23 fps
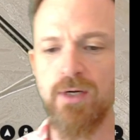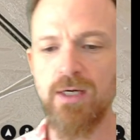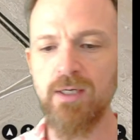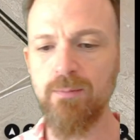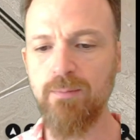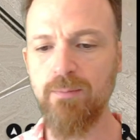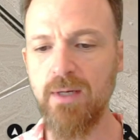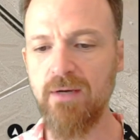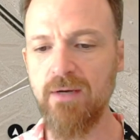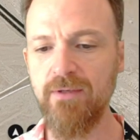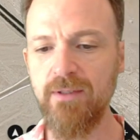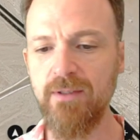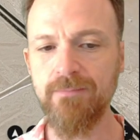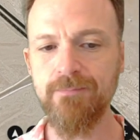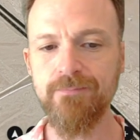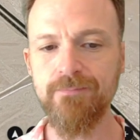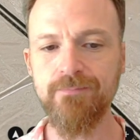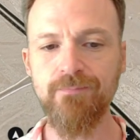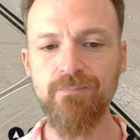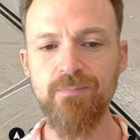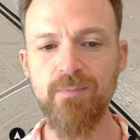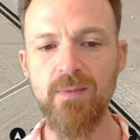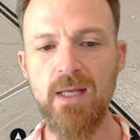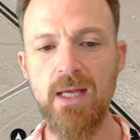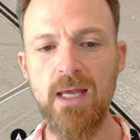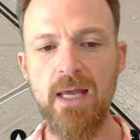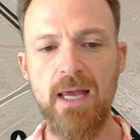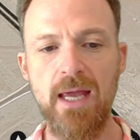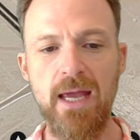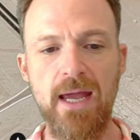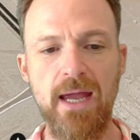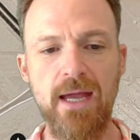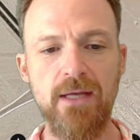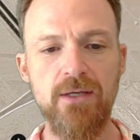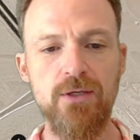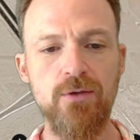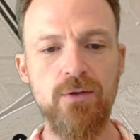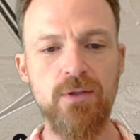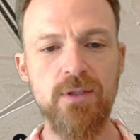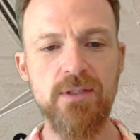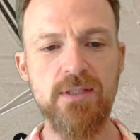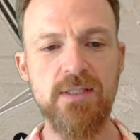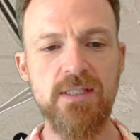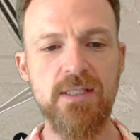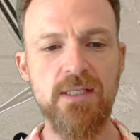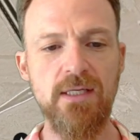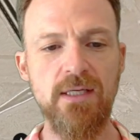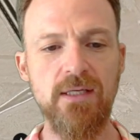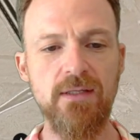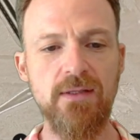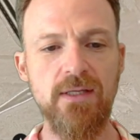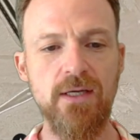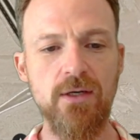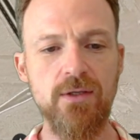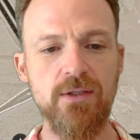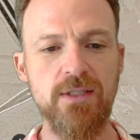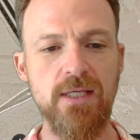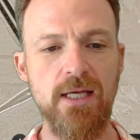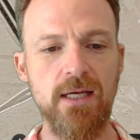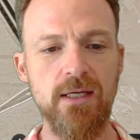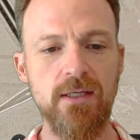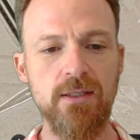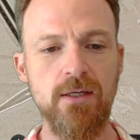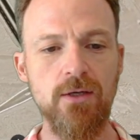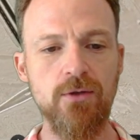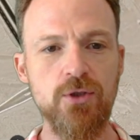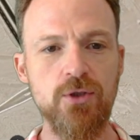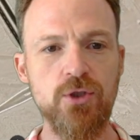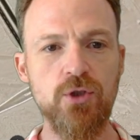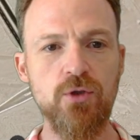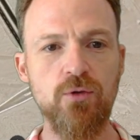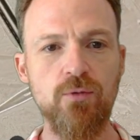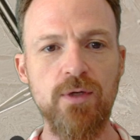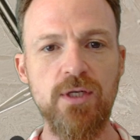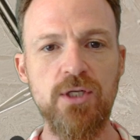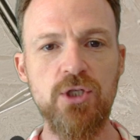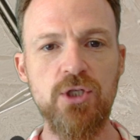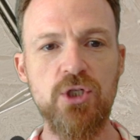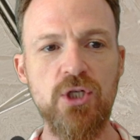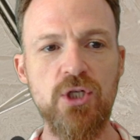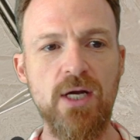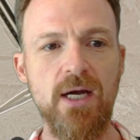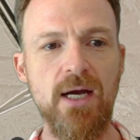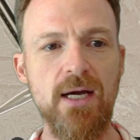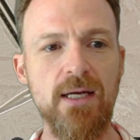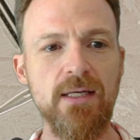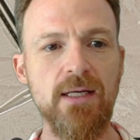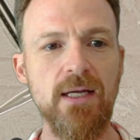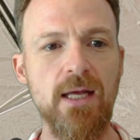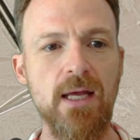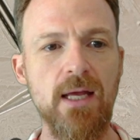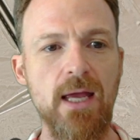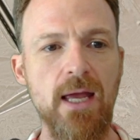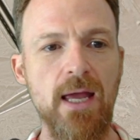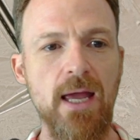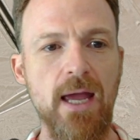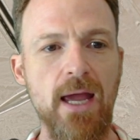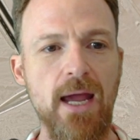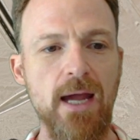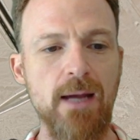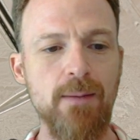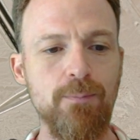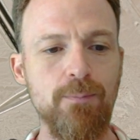above it. And you can see it there. Take another screenshot and